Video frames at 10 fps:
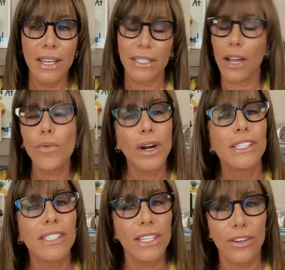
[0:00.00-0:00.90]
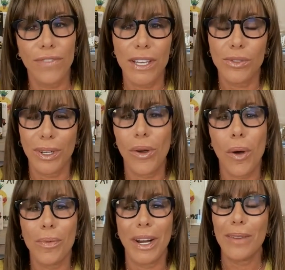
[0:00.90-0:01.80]
It's like, I want to see your face when you
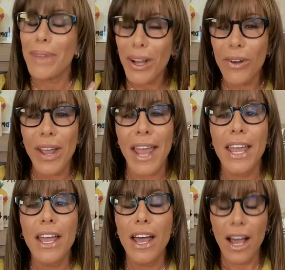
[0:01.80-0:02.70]
open it. I'm like, okay.